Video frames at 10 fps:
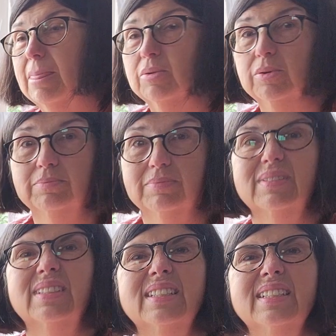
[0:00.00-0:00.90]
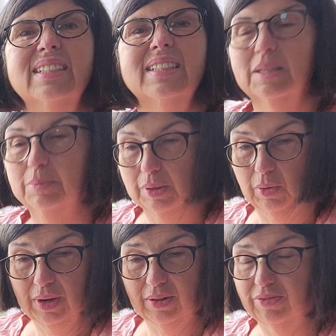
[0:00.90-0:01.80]
Oop. A
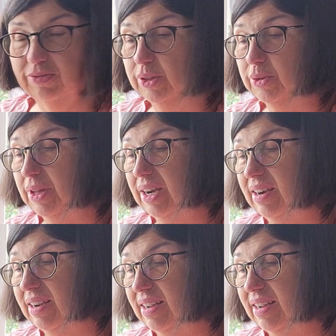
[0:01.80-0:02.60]
little oil flew there.